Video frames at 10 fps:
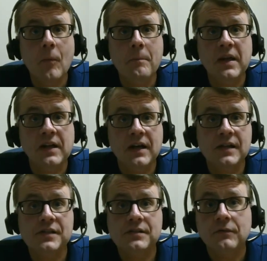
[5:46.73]

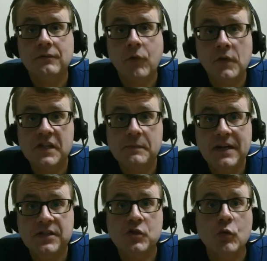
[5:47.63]
because for the
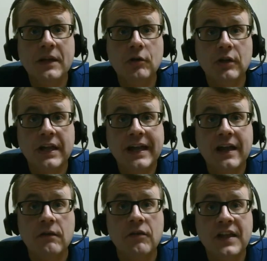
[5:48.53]
speeches we'll be looking at
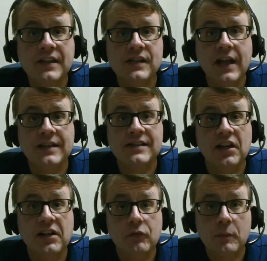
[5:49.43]
things like
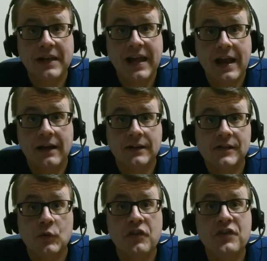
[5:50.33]
delivery mechanics,
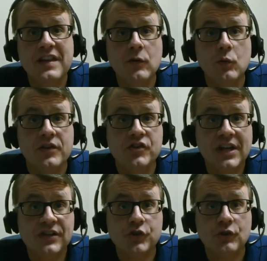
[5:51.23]
which deal with
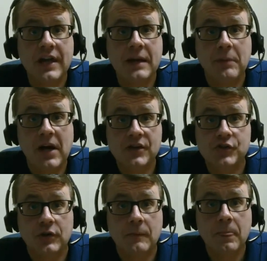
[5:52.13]
gesture and
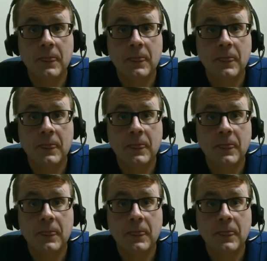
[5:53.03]
posture,